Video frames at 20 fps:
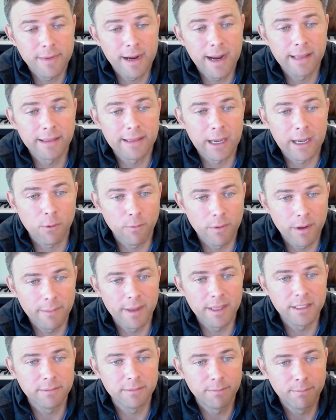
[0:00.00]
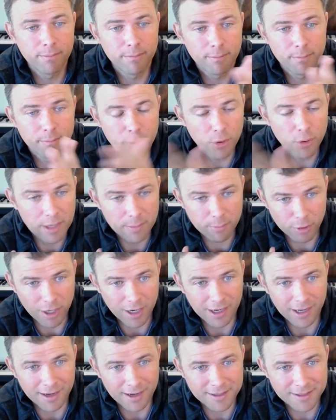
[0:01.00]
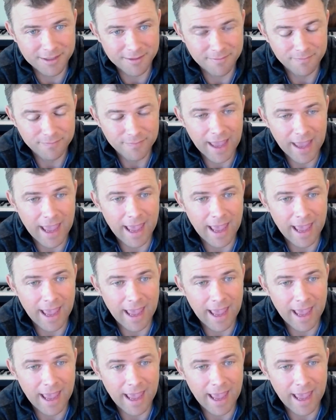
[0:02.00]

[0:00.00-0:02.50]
and like women's beauty products.